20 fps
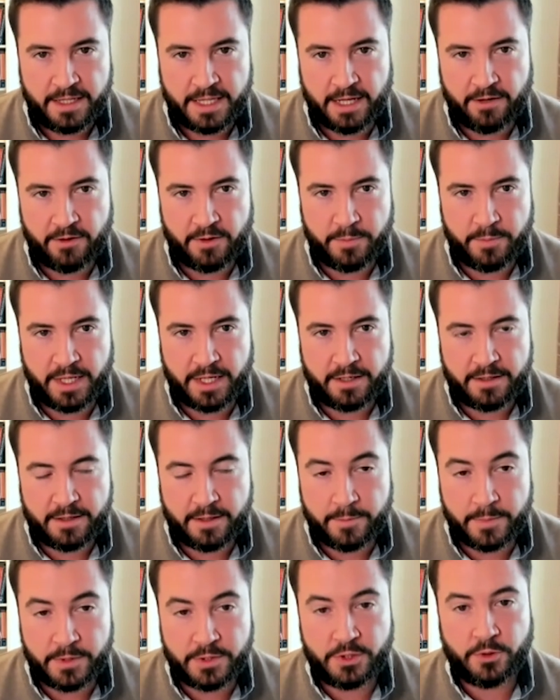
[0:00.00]
that would make
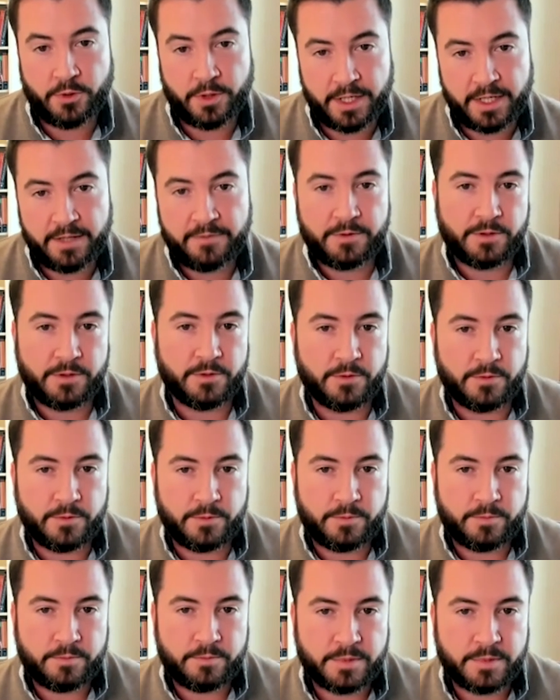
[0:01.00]
the majority of
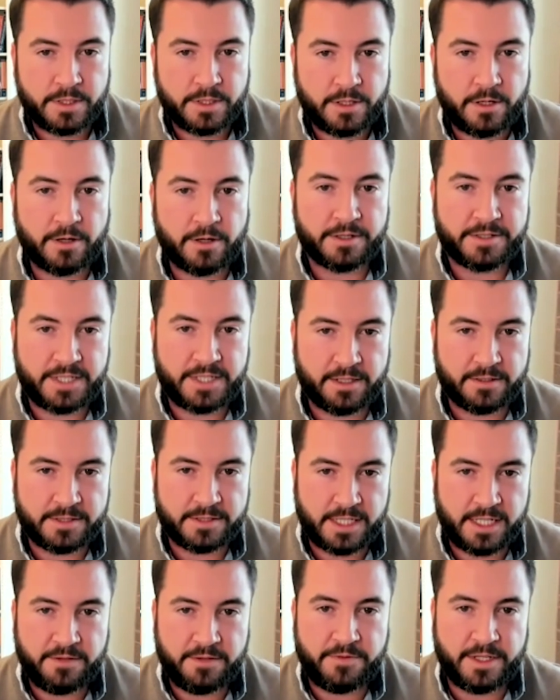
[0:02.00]
new car
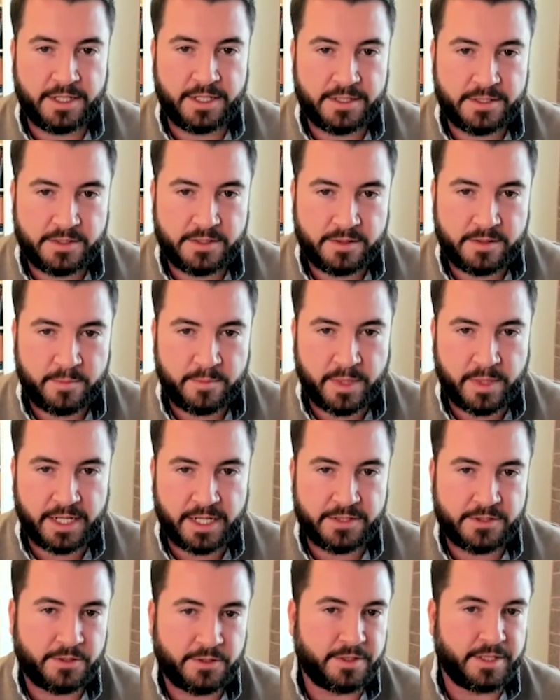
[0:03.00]
sales E Vs
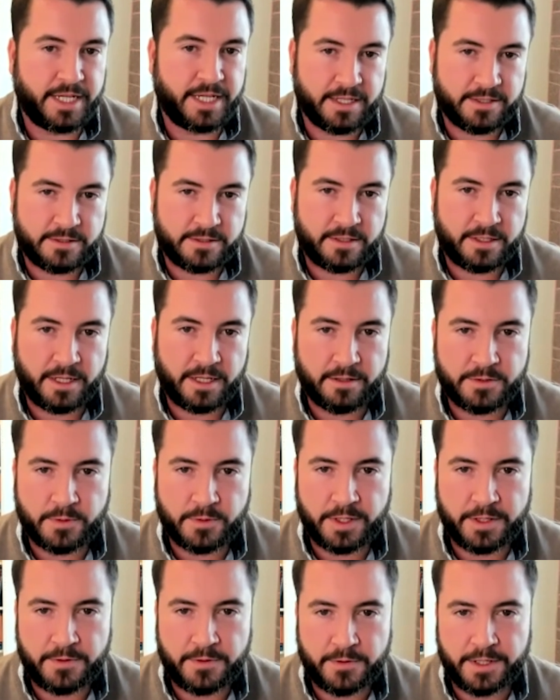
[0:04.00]
by as early as, you know,
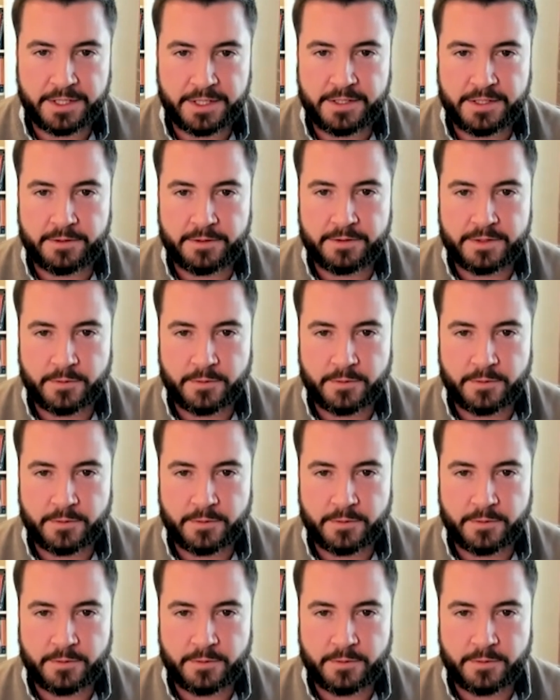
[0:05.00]
twenty thirty-two.